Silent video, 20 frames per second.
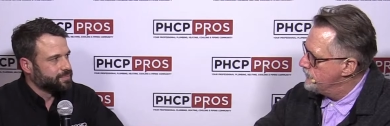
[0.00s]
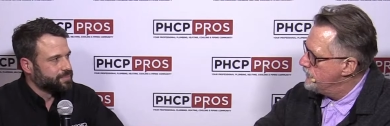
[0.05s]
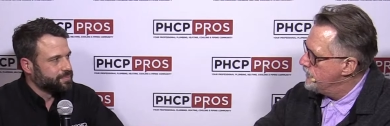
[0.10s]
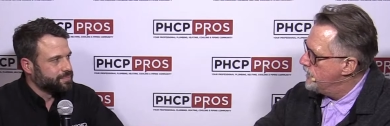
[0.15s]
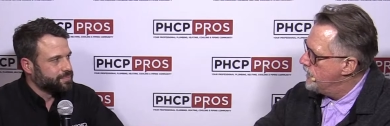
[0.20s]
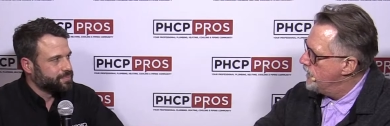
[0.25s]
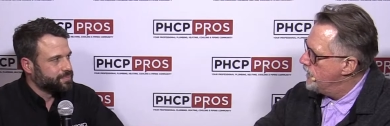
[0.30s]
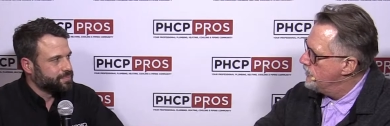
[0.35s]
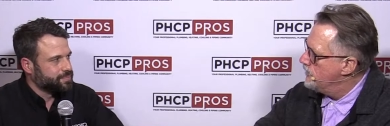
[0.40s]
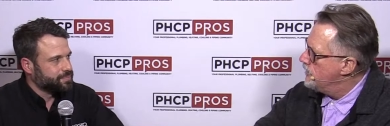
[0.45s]

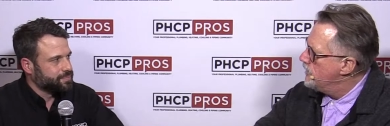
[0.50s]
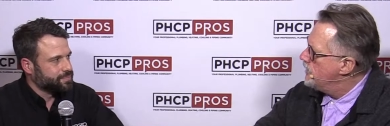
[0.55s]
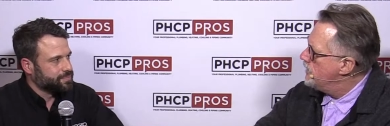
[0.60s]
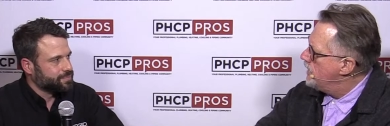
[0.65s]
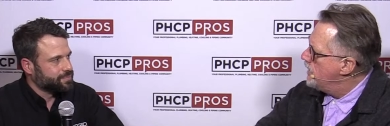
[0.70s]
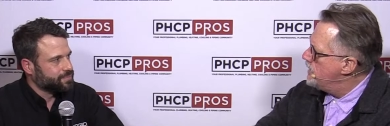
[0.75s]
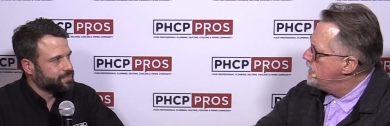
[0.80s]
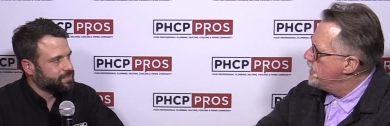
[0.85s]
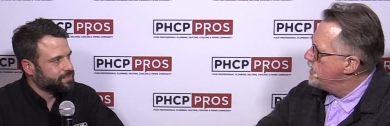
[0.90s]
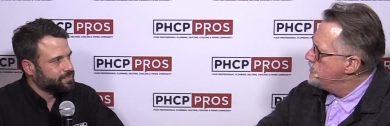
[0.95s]
Speaker 1: Yeah.
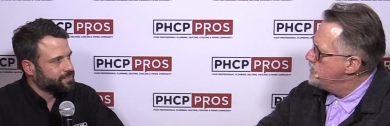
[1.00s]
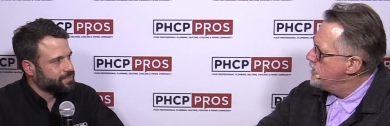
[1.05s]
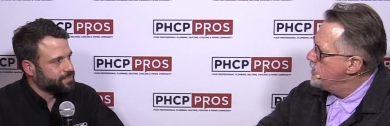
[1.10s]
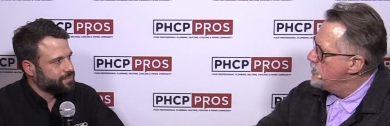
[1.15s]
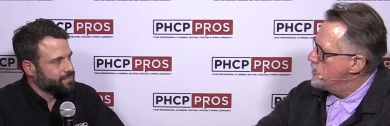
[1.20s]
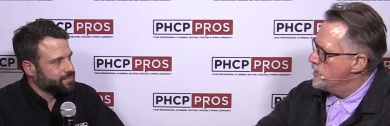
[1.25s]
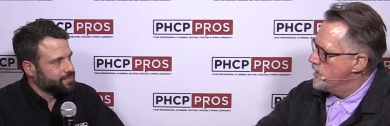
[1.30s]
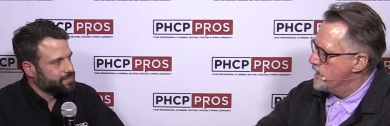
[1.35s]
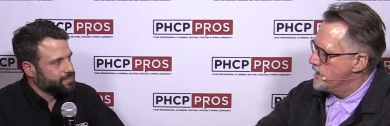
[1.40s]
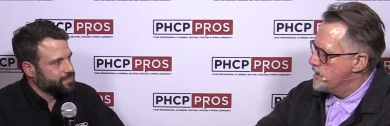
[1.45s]
Any
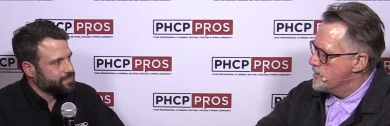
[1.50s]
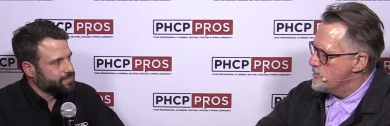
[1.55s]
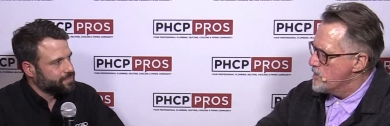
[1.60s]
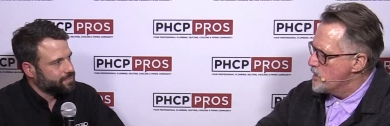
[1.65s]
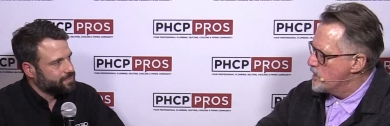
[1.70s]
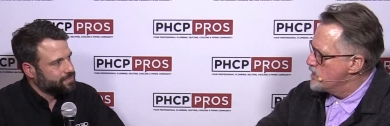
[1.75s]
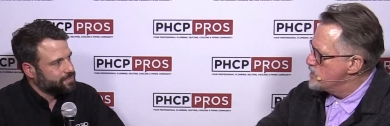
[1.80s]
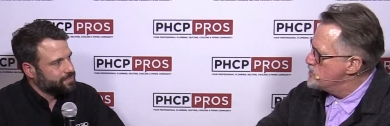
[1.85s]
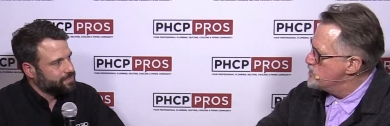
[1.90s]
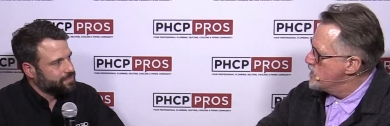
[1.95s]
idea like the
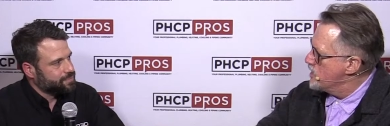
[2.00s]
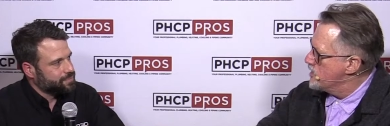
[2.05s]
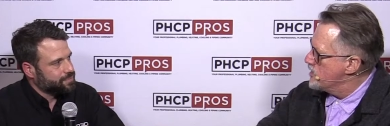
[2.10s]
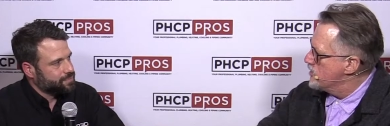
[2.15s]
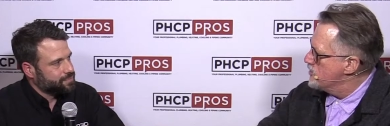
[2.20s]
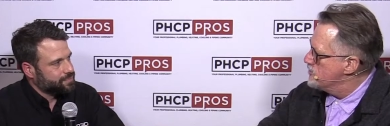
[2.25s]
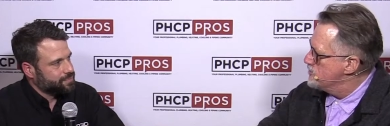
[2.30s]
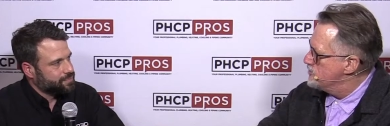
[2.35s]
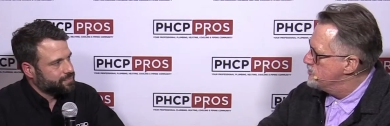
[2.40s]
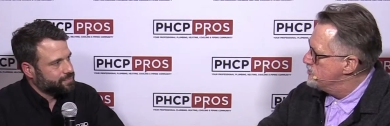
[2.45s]
market share
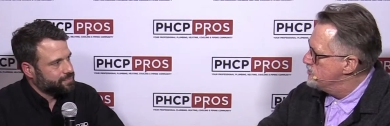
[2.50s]
of